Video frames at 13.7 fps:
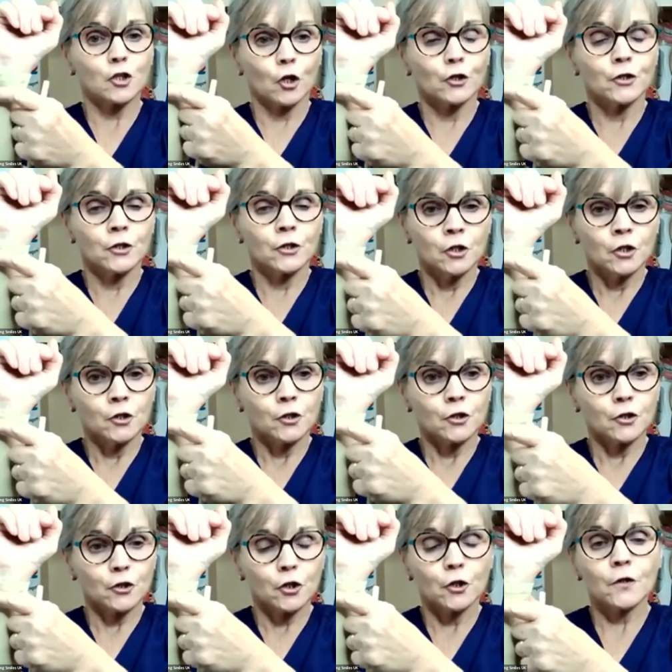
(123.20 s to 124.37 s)
down to the
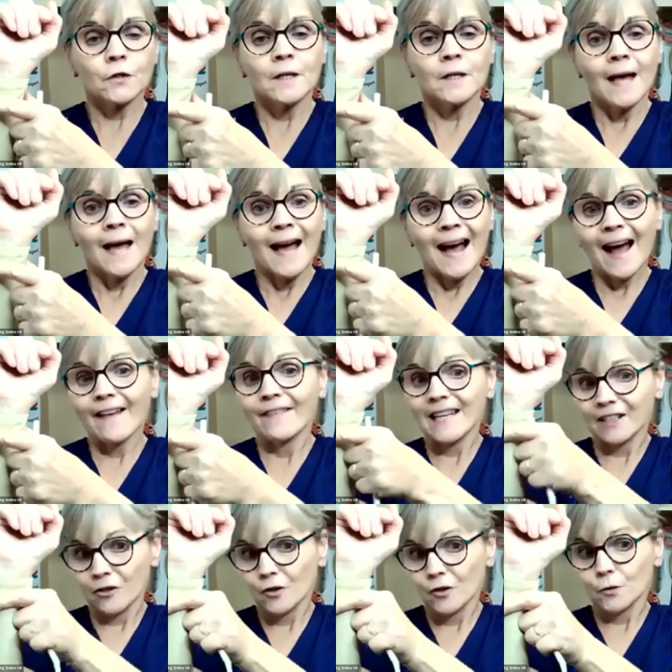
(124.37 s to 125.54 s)
tooth and
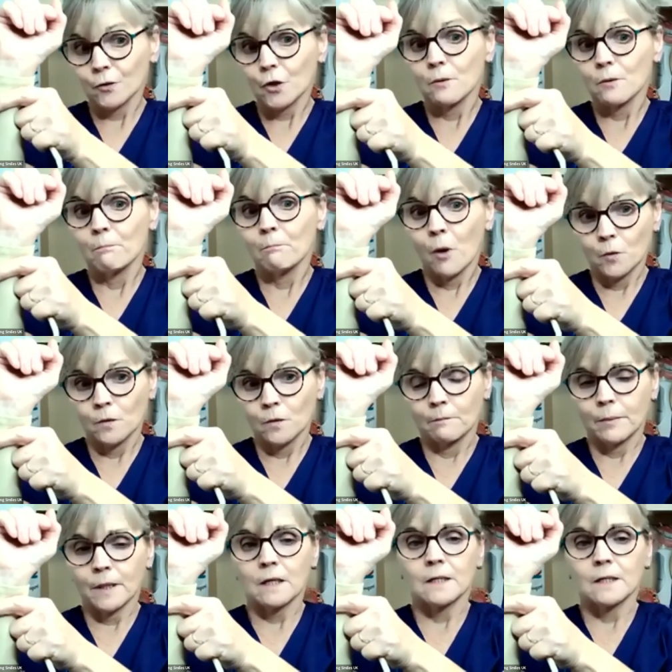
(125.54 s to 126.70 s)
then also to the bone
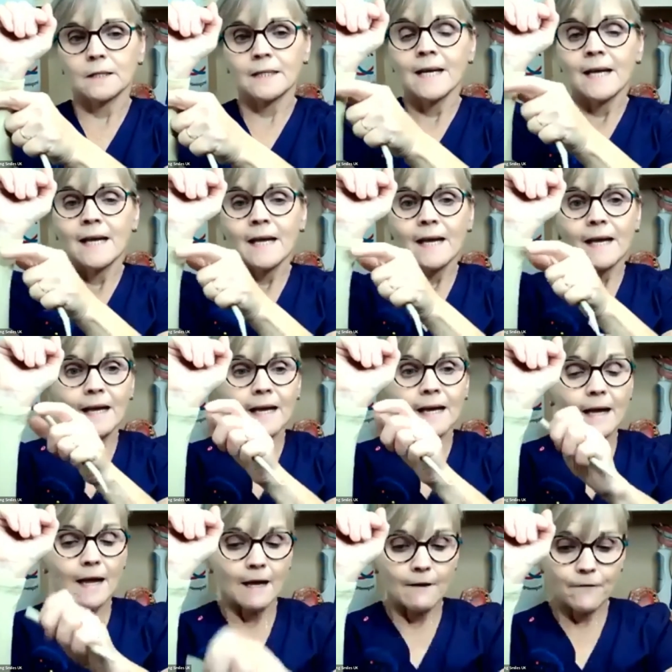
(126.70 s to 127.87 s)
because
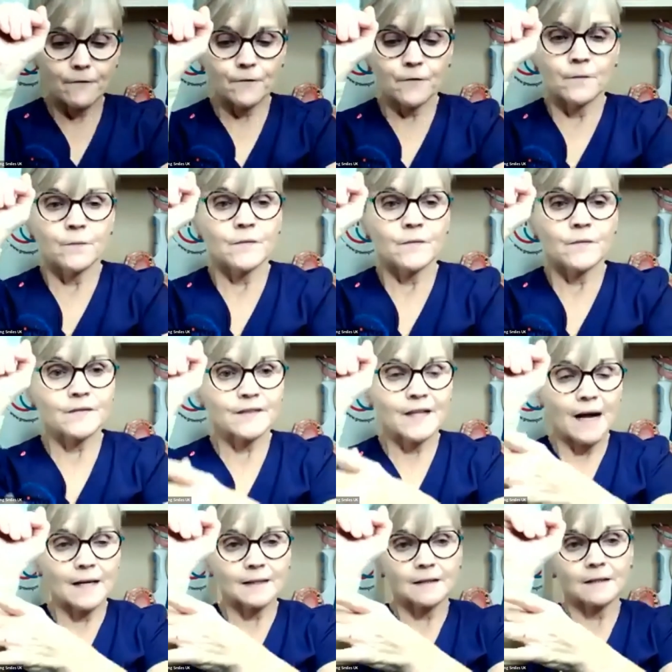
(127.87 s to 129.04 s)
if
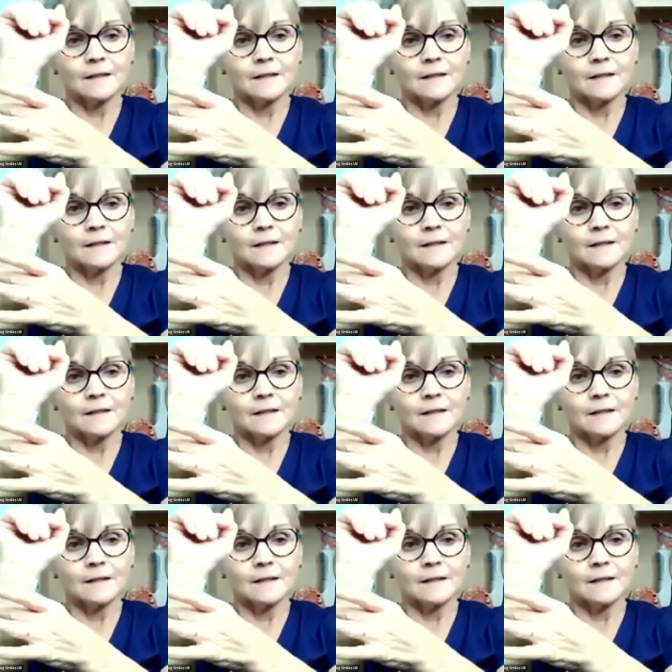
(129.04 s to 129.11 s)
that